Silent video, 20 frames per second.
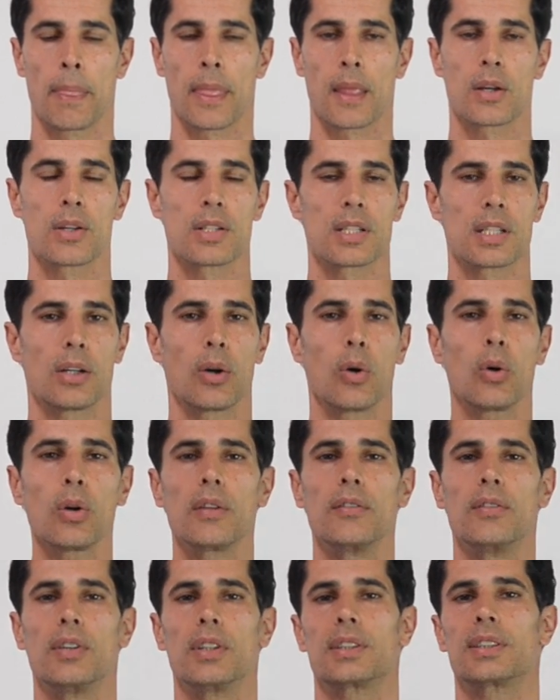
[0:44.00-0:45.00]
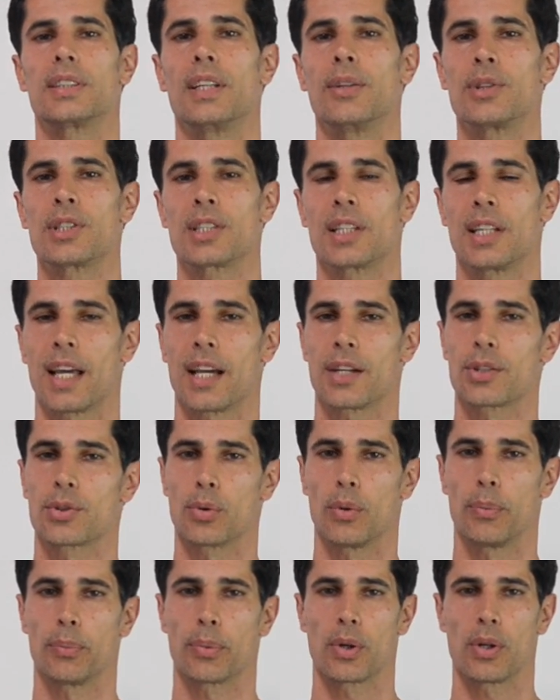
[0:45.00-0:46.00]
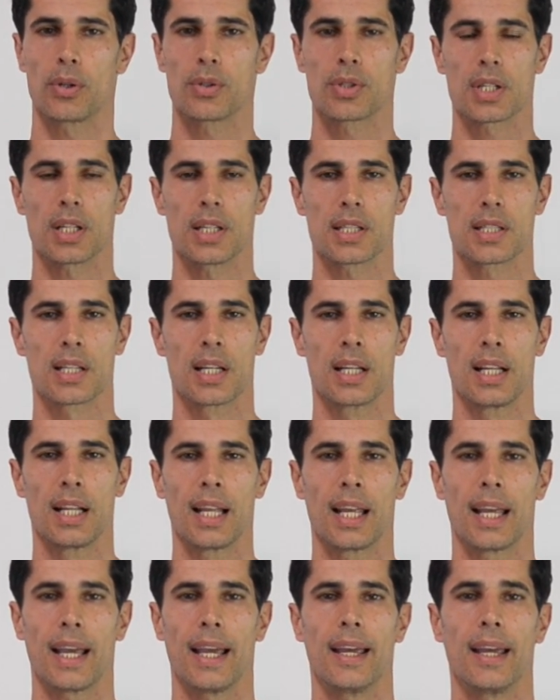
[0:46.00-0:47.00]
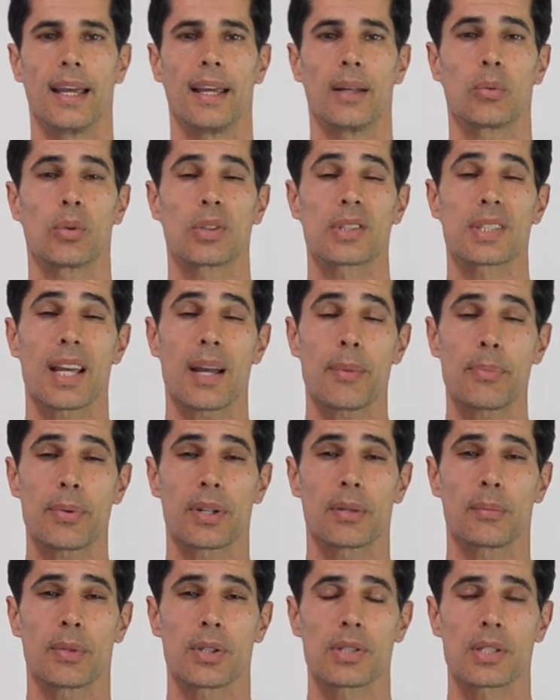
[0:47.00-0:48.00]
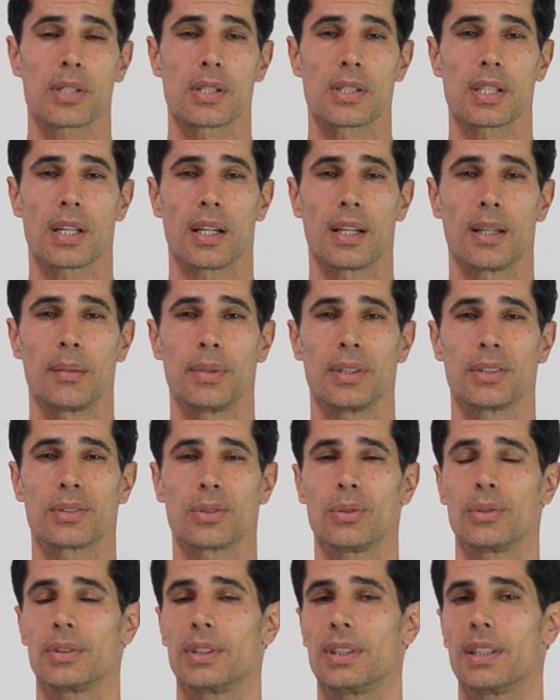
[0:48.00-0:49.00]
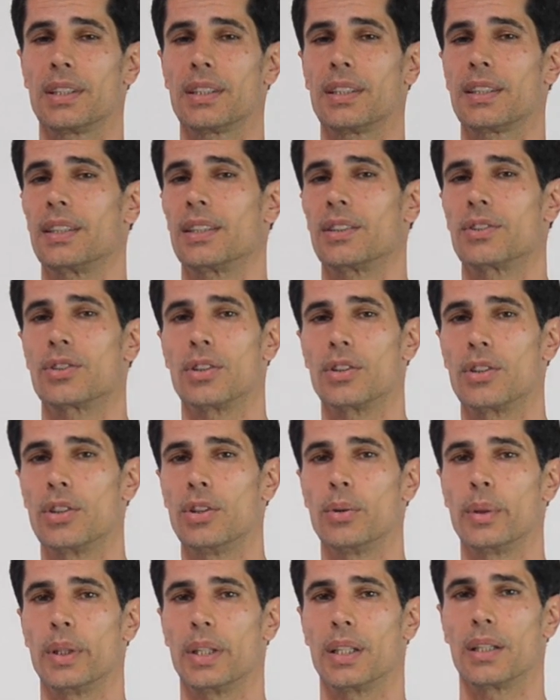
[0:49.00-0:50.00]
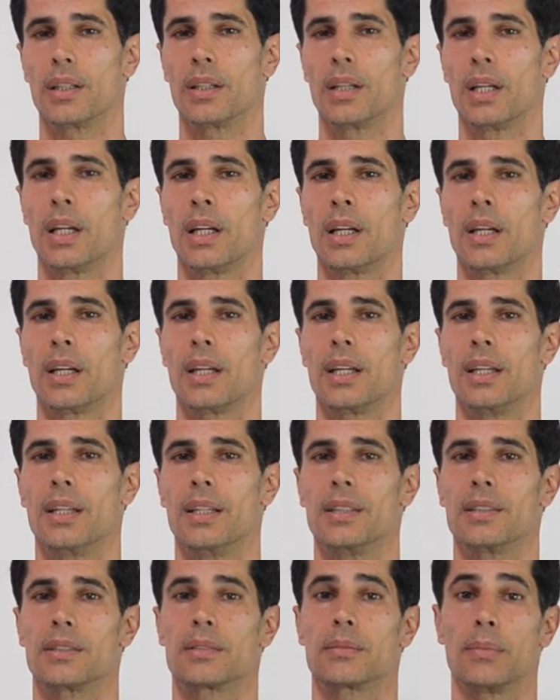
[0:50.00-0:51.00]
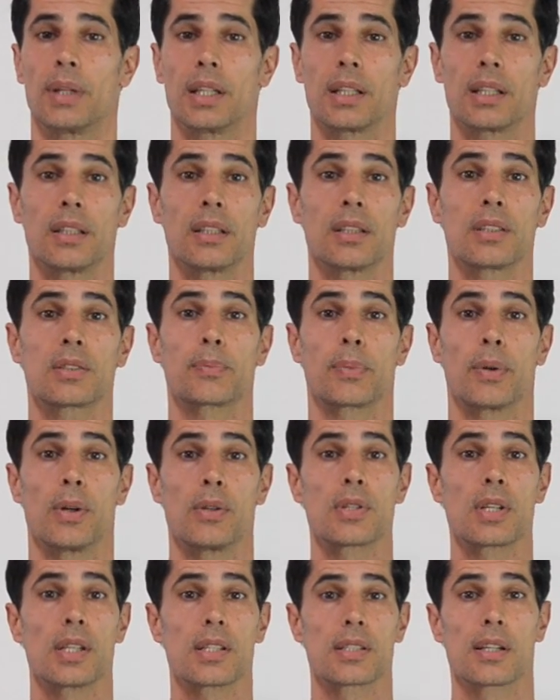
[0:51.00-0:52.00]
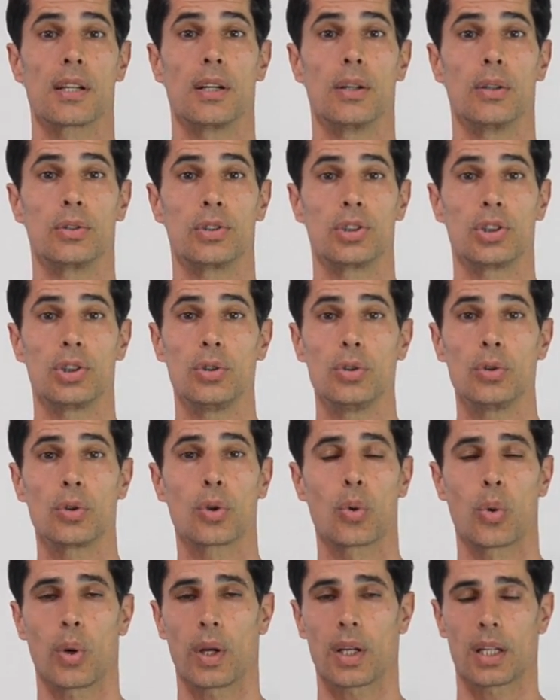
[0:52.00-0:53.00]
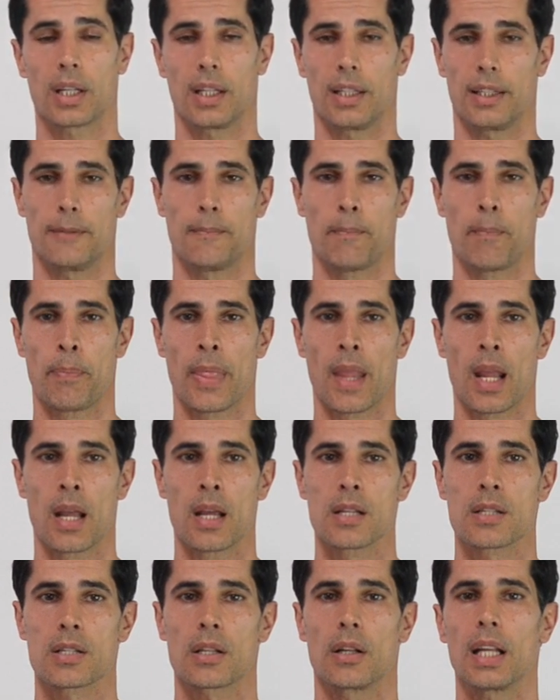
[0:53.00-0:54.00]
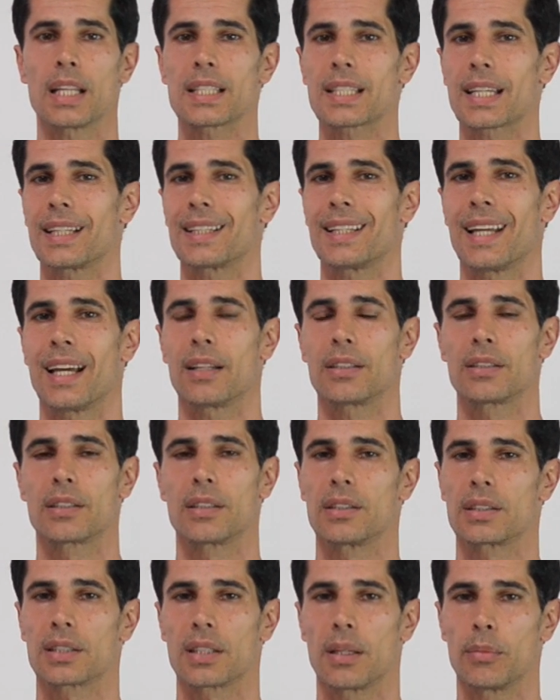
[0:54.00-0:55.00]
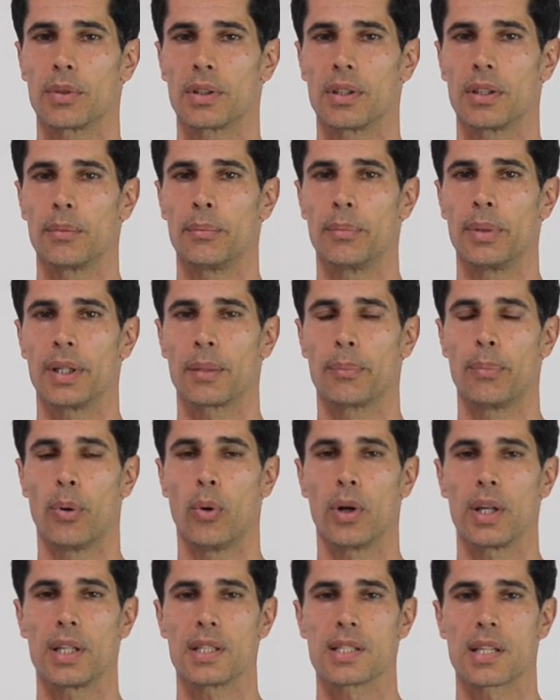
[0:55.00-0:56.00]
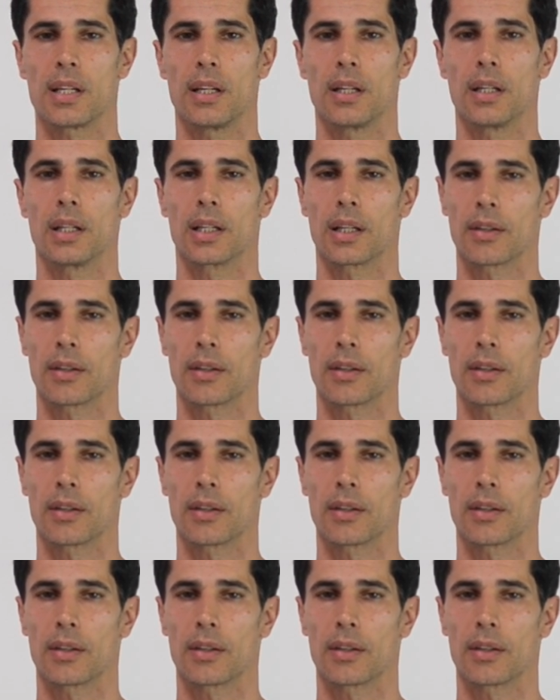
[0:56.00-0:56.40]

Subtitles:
Because in all of us, there is a natural process. And what's happening most of the time is all the other things you're doing is making this process go too quickly. So let's get down to some of the big points here.